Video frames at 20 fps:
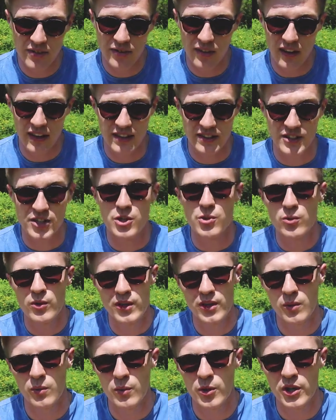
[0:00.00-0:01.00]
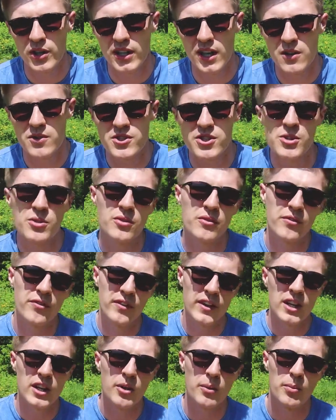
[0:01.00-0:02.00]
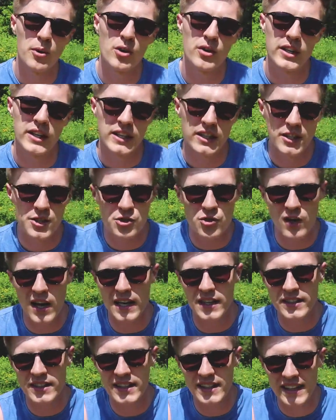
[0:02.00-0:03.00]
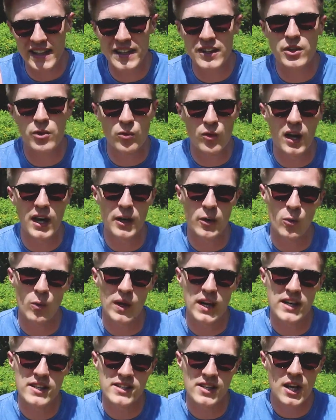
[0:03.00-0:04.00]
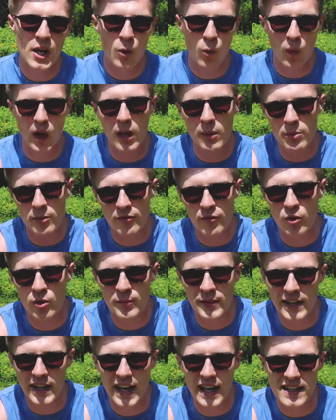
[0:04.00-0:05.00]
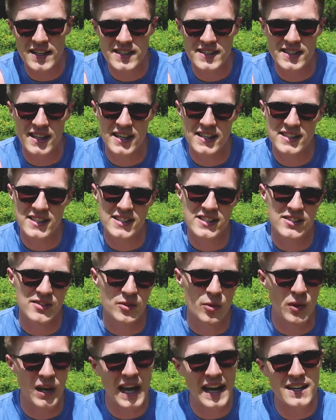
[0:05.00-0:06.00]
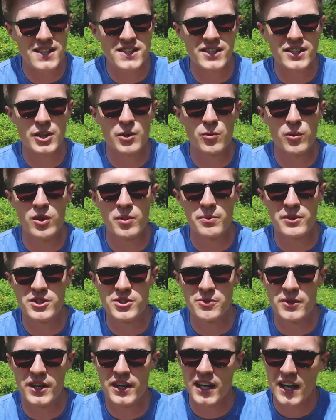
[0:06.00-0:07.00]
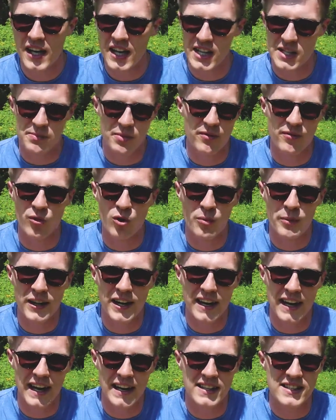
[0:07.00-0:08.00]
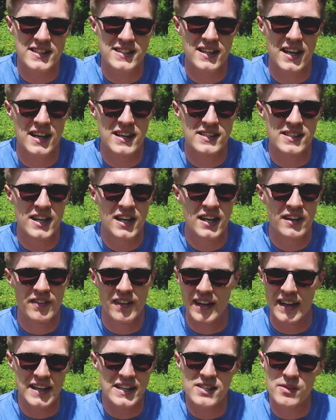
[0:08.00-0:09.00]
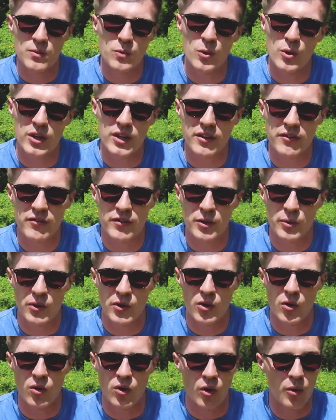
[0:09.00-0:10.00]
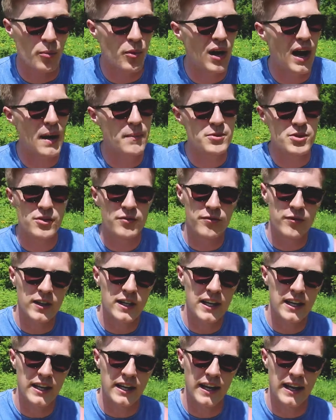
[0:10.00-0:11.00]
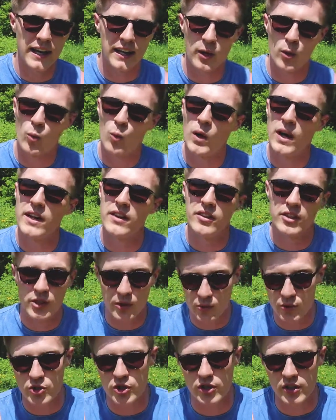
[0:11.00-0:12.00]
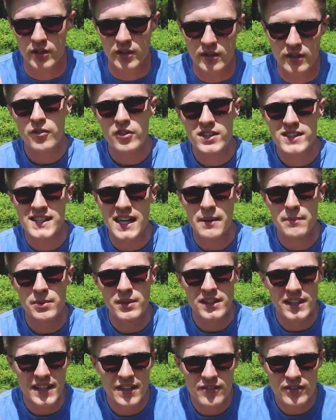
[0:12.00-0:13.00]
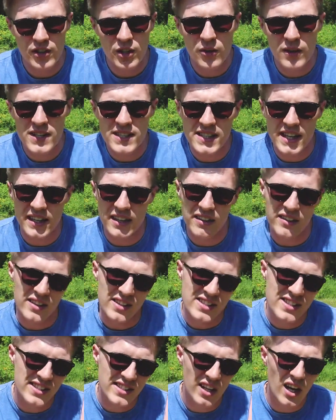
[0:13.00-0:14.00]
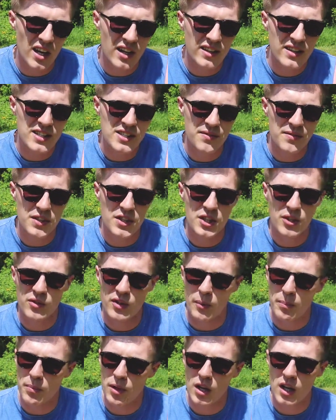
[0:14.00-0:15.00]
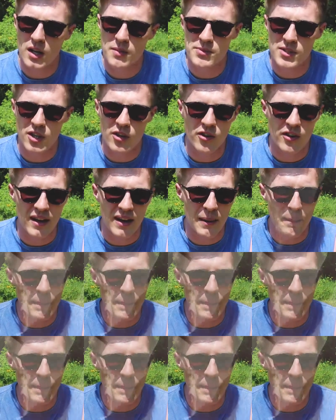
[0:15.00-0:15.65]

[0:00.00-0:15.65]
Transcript: if during the workouts you can feel your body contracting in the right ways while performing the exercises. The last thing you want to be doing is performing an exercise that isn't working for you at all, or perhaps you're feeling it in a way that you shouldn't. For example, even though I said at the start of this video that pull-ups are an